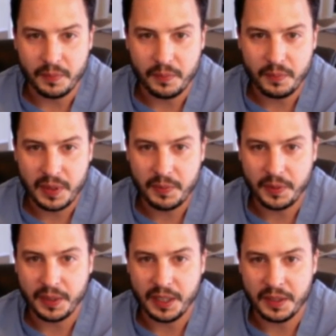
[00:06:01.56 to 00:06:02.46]
people
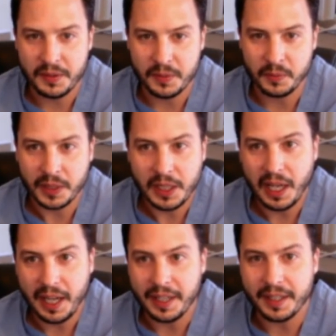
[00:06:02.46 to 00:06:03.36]
in some really
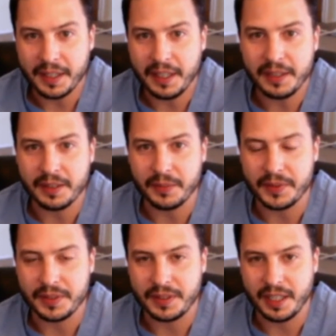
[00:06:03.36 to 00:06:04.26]
high-end
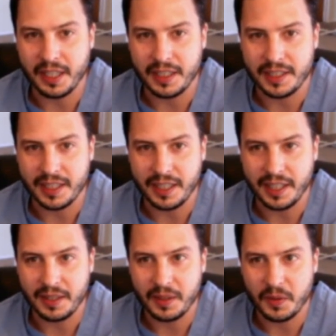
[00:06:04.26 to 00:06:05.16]
kingdoms that
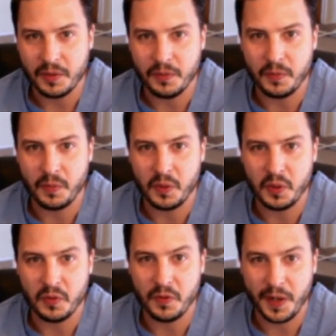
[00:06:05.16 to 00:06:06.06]

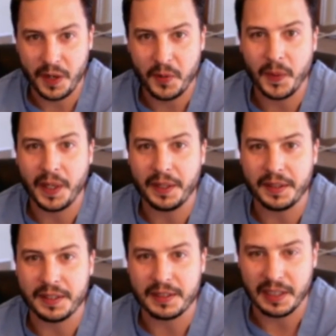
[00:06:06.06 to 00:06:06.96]
do very well in
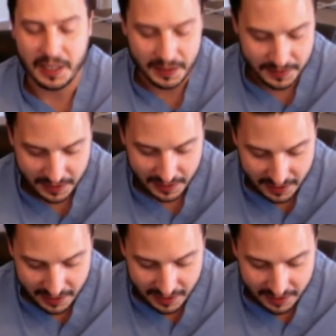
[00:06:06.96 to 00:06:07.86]
these leagues,
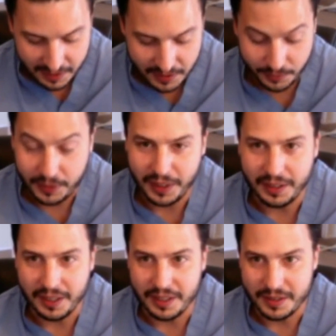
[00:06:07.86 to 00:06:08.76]
these rookie
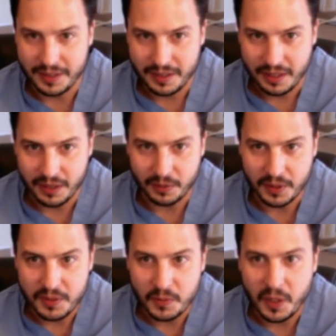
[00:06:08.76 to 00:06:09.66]
leagues. And the
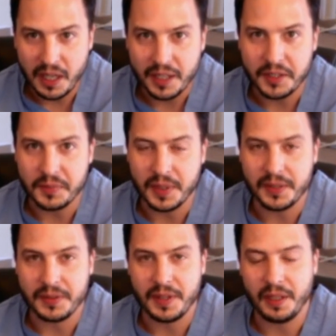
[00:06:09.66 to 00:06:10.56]
reason why is
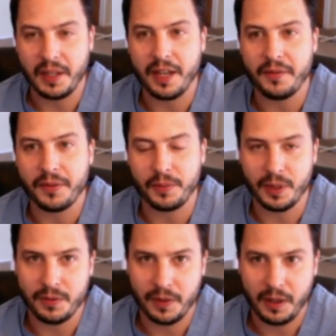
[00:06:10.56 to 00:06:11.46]
because they'll have 3
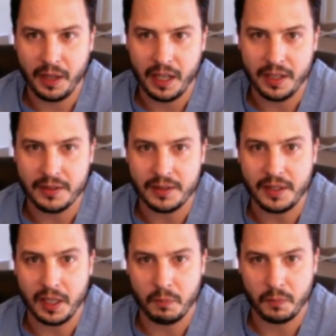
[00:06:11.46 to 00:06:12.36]
different clans that
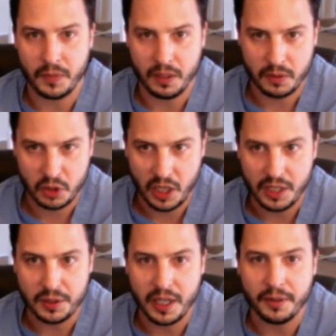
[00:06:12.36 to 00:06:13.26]
they
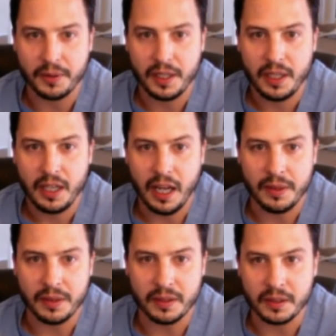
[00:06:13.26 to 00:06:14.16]
change out, and
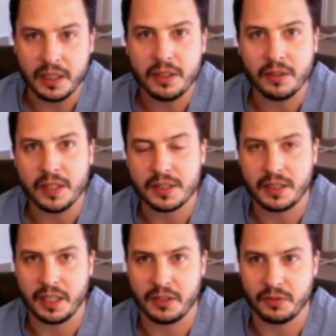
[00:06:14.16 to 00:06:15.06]
the leader of these
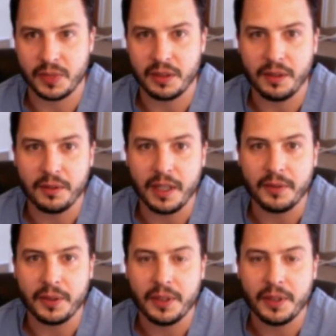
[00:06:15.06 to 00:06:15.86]
clans will be low level.